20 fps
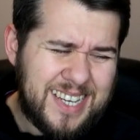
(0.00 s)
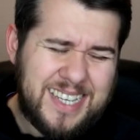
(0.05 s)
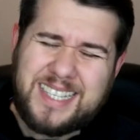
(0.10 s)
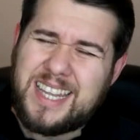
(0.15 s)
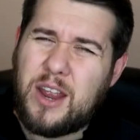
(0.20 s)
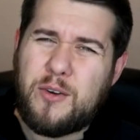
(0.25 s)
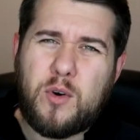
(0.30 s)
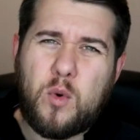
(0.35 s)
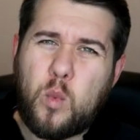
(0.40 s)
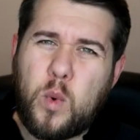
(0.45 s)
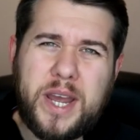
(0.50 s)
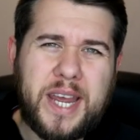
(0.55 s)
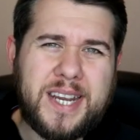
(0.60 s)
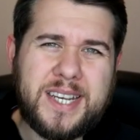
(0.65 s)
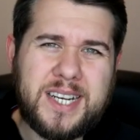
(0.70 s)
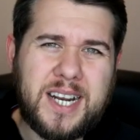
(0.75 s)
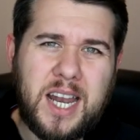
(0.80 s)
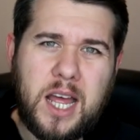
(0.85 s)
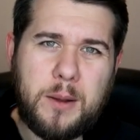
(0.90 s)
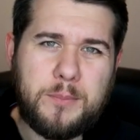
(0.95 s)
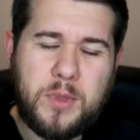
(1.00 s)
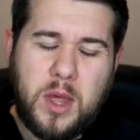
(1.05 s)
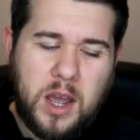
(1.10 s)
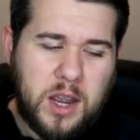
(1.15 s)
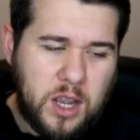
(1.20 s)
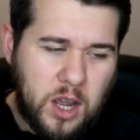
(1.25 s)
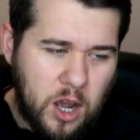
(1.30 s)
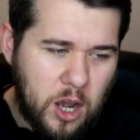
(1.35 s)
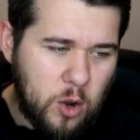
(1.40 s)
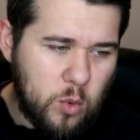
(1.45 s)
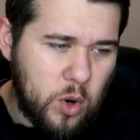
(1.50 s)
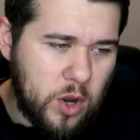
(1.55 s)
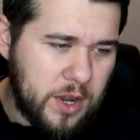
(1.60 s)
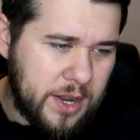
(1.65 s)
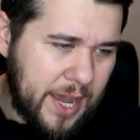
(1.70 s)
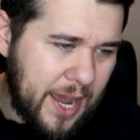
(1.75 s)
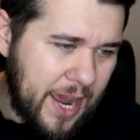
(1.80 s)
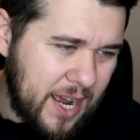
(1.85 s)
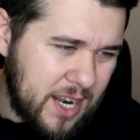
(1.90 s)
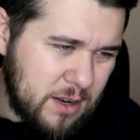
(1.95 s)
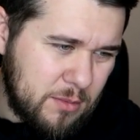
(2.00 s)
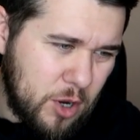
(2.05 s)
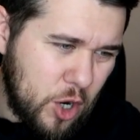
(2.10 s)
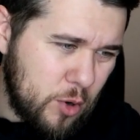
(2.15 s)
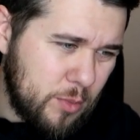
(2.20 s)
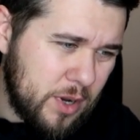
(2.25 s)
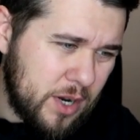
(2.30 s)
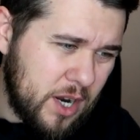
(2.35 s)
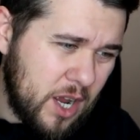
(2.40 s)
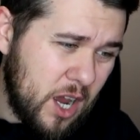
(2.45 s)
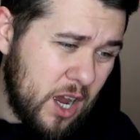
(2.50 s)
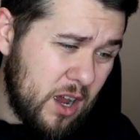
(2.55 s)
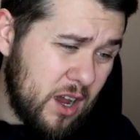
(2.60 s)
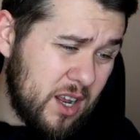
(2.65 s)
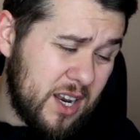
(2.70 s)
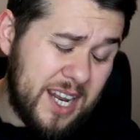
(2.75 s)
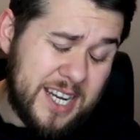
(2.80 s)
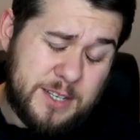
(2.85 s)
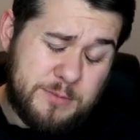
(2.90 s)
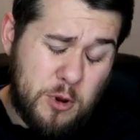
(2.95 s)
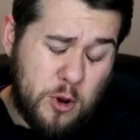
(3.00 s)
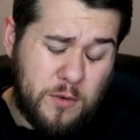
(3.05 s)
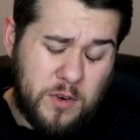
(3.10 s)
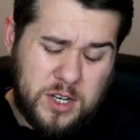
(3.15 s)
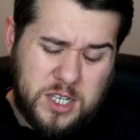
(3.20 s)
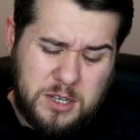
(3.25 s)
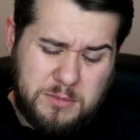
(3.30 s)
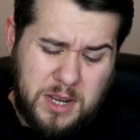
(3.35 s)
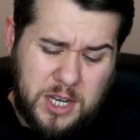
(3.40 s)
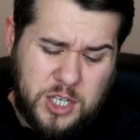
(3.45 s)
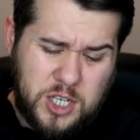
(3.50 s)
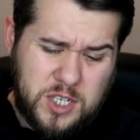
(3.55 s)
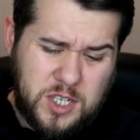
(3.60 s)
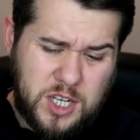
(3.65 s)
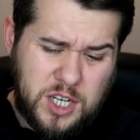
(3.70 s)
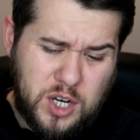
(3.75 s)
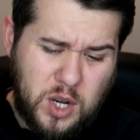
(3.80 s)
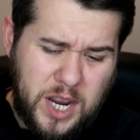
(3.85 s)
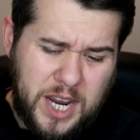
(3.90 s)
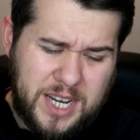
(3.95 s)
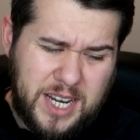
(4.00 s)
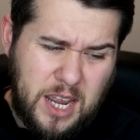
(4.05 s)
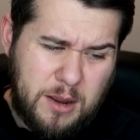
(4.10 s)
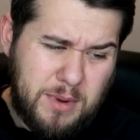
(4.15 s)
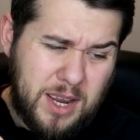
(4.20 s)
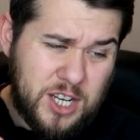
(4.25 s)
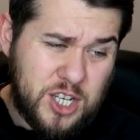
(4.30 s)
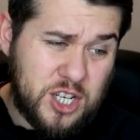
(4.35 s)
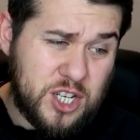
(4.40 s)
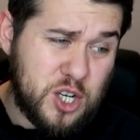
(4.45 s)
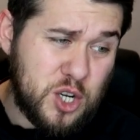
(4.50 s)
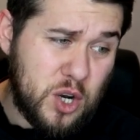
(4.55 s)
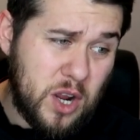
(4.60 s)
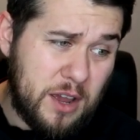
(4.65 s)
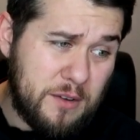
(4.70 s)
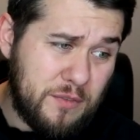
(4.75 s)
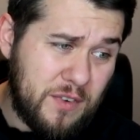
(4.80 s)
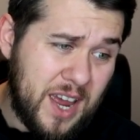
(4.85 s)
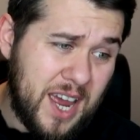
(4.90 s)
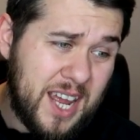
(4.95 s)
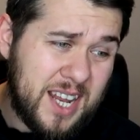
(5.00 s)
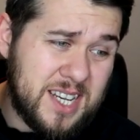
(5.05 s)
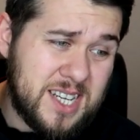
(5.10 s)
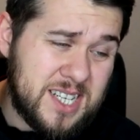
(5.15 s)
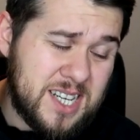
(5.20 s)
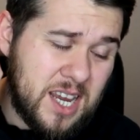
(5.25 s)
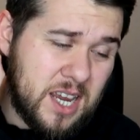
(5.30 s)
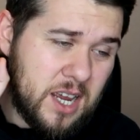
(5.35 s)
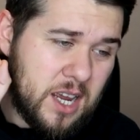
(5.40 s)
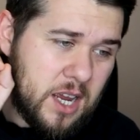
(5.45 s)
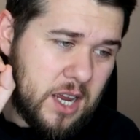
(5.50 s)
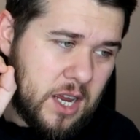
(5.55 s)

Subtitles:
They're a weird club that I can't work out at the moment. Let's move on to Manchester United. Now, Manchester United fans,